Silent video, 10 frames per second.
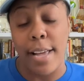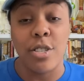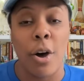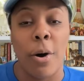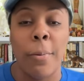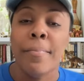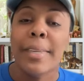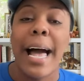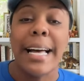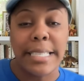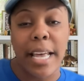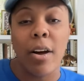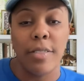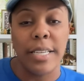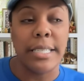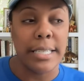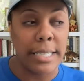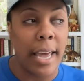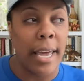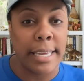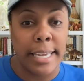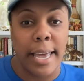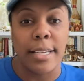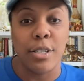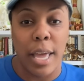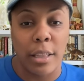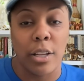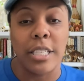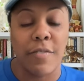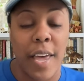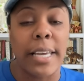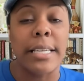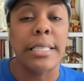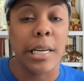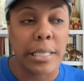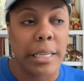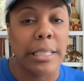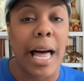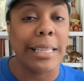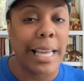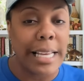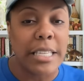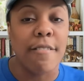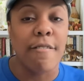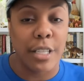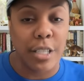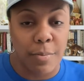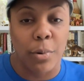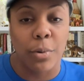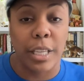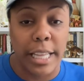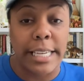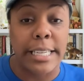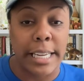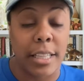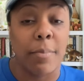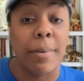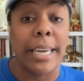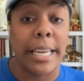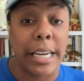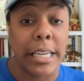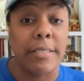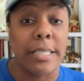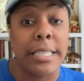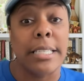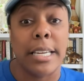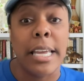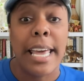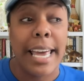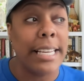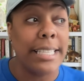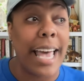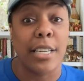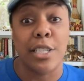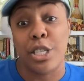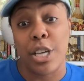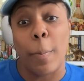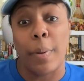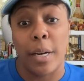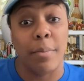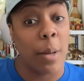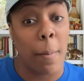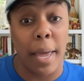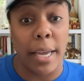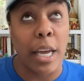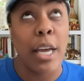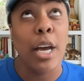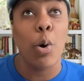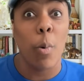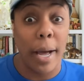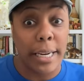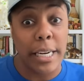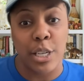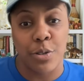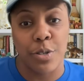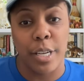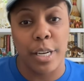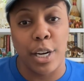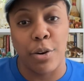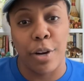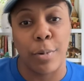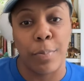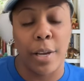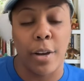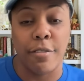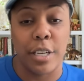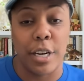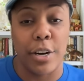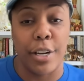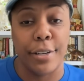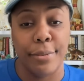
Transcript: So I yeah. say all this to say, yes, Las Vegas looks a lot less invincible than they did at the beginning of the season, and it's actually shaping up to make quite an interesting and incredible playoff scenario.